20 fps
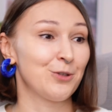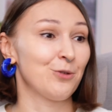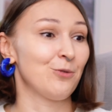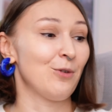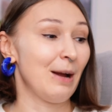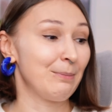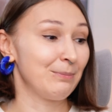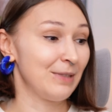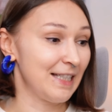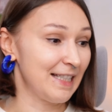
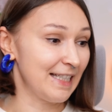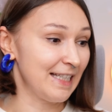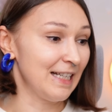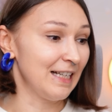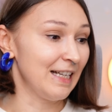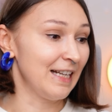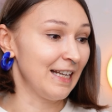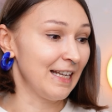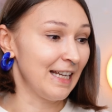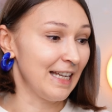So I'm
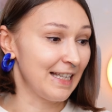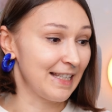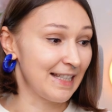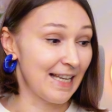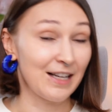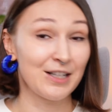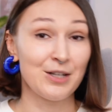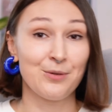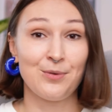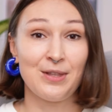dealing
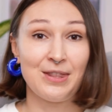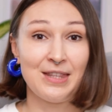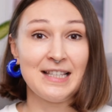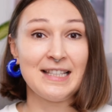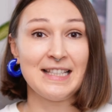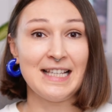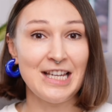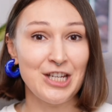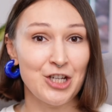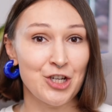exactly with
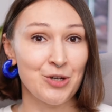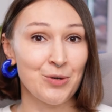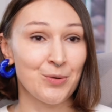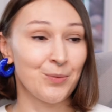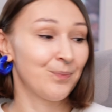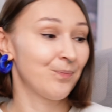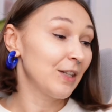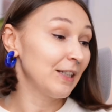this issue.